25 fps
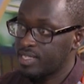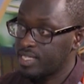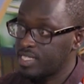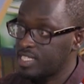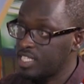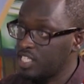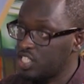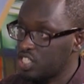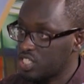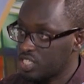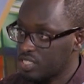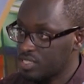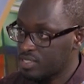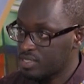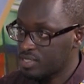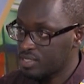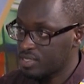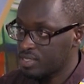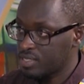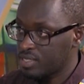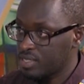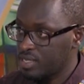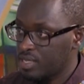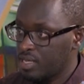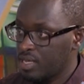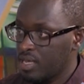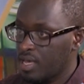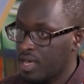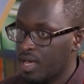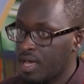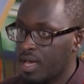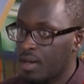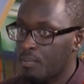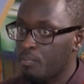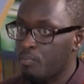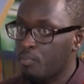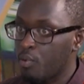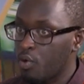the teachers,
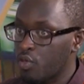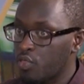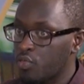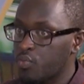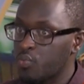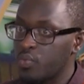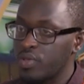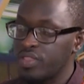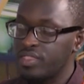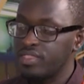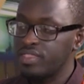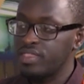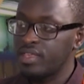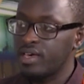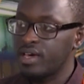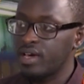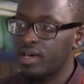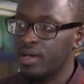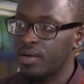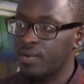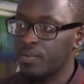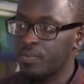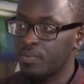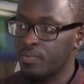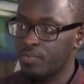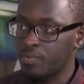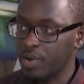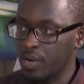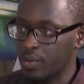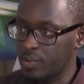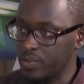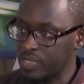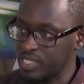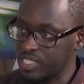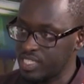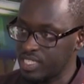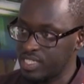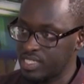uh, both with the
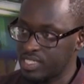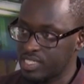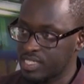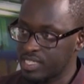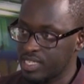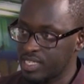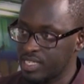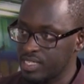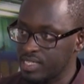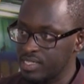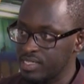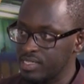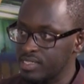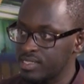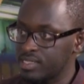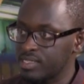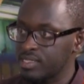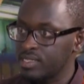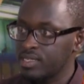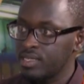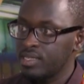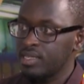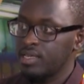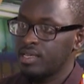requisite skills